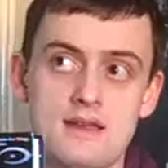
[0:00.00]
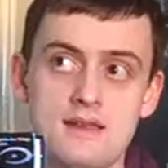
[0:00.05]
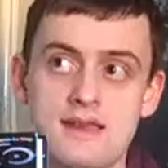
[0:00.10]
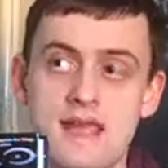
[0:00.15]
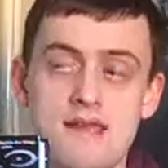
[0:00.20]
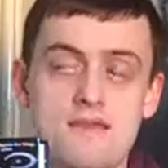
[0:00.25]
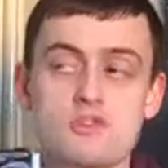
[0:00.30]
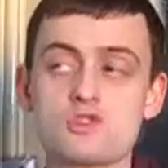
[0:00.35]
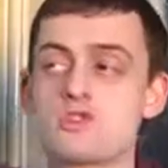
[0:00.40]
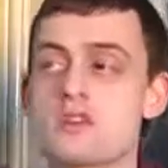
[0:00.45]

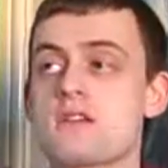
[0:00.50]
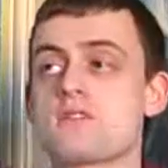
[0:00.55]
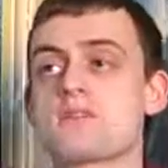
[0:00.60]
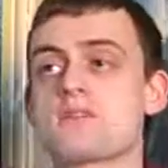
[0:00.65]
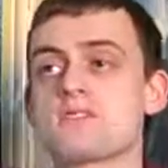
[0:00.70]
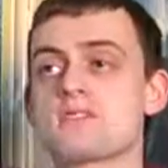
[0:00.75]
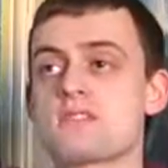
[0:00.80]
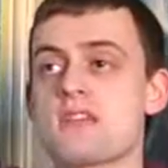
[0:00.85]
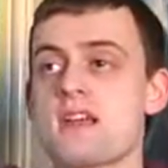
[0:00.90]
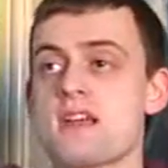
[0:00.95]
Karen
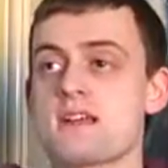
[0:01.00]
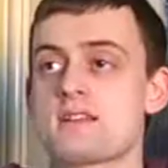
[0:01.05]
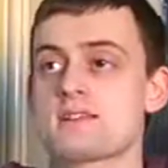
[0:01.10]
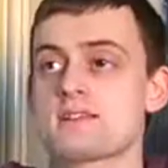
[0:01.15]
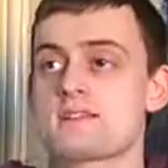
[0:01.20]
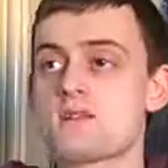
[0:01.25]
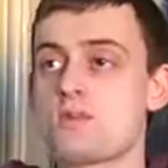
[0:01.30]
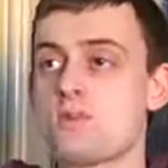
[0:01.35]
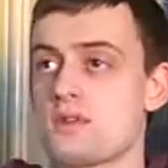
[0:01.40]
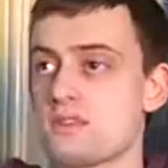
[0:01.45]
Travis
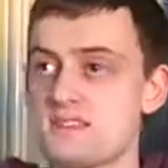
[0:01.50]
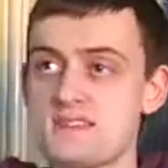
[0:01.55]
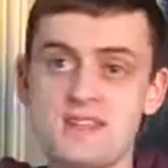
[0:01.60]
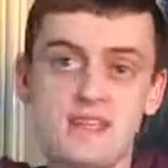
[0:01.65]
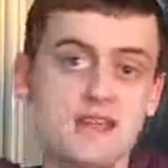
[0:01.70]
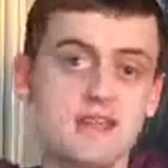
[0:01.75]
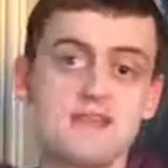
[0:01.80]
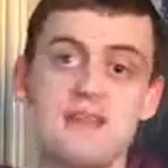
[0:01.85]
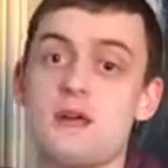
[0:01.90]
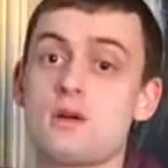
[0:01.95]
has once
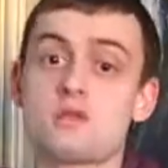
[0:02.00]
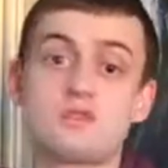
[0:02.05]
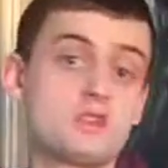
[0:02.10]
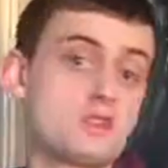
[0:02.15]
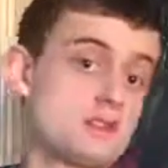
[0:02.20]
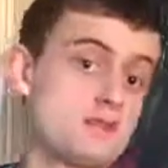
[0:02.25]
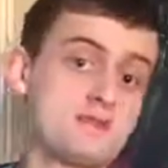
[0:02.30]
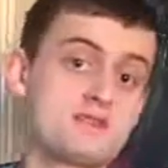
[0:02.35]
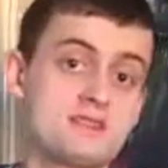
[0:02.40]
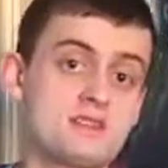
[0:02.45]
again
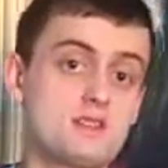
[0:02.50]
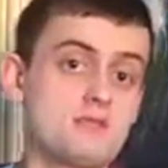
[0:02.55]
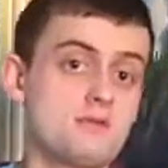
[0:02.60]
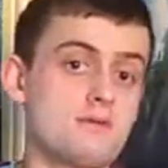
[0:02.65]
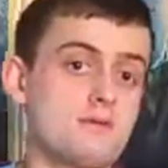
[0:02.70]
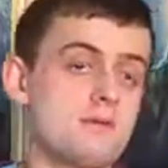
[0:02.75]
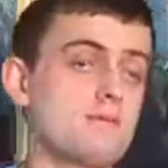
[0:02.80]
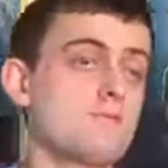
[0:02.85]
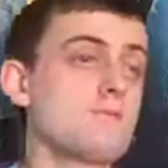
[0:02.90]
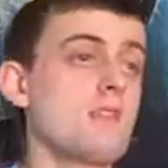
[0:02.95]
outdone herself.